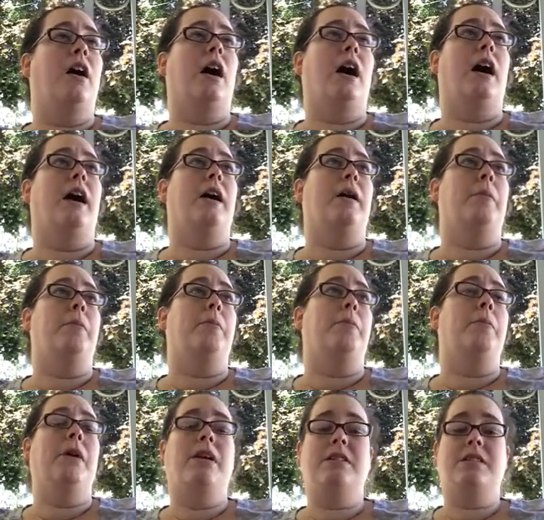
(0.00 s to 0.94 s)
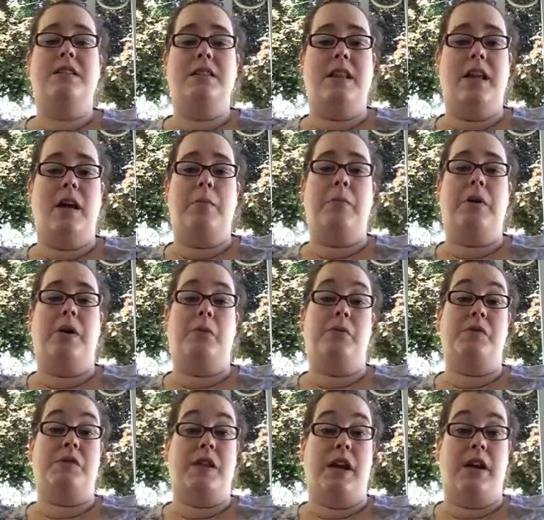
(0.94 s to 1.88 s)
I melted them and
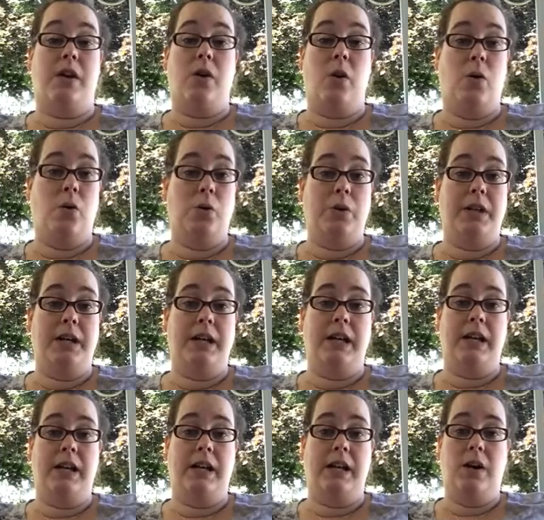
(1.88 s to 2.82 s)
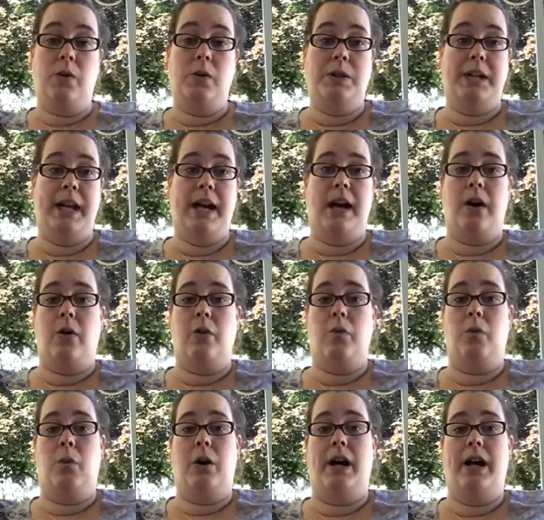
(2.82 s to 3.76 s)
was like, holy cow,
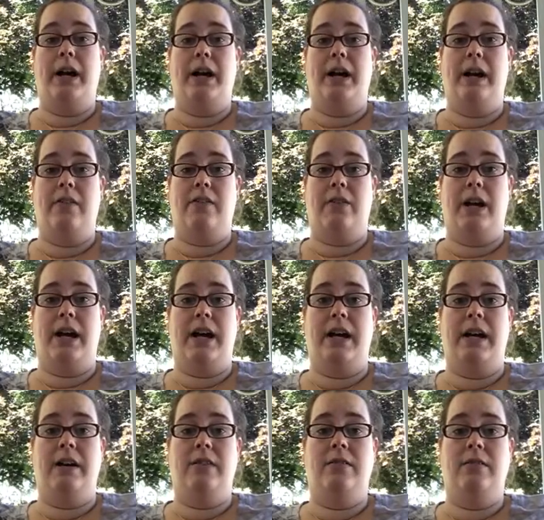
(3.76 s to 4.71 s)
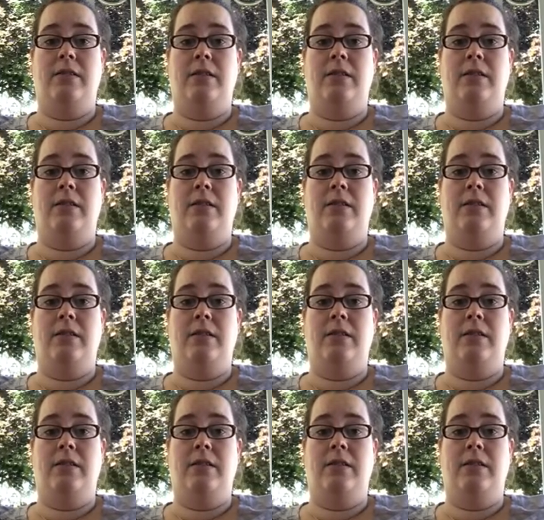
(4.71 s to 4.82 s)
why have I